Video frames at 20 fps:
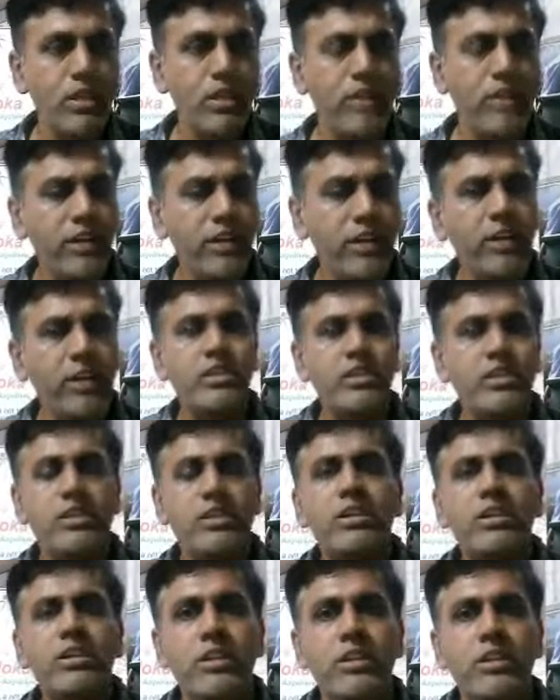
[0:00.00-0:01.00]
That really
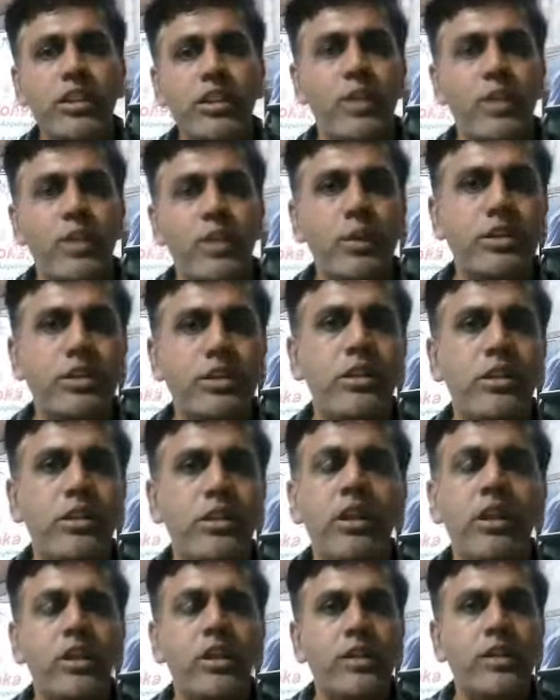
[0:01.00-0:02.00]
isn't an innovation.
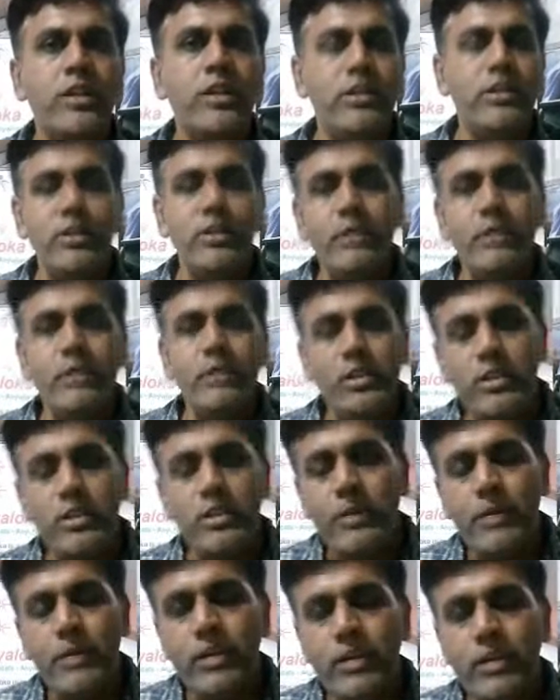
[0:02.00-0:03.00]
That is
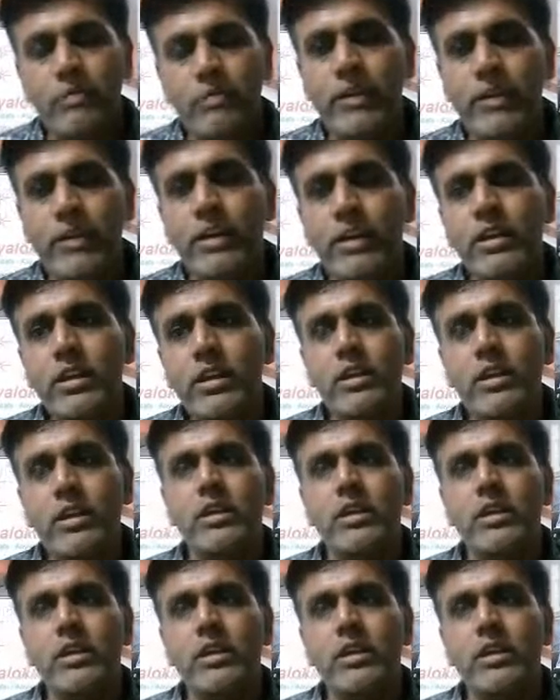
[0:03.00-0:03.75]
a matter of fact